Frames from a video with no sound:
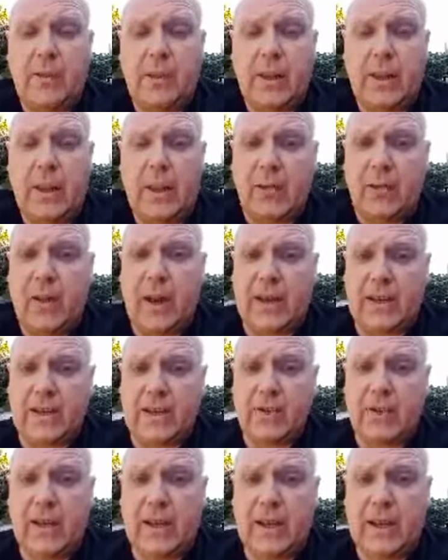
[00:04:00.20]
the effects
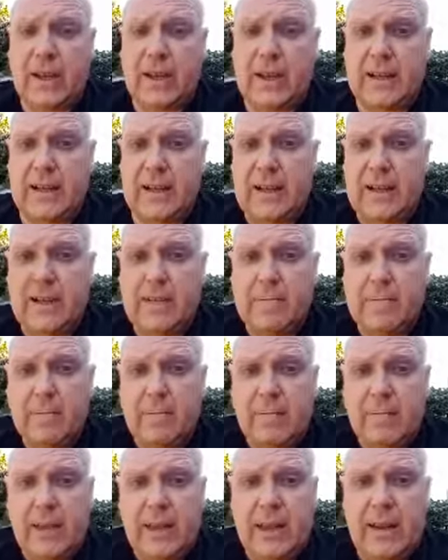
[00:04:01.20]
of it and
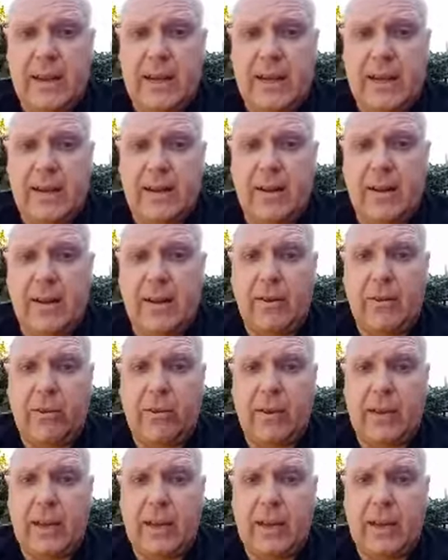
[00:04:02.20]
in our life. And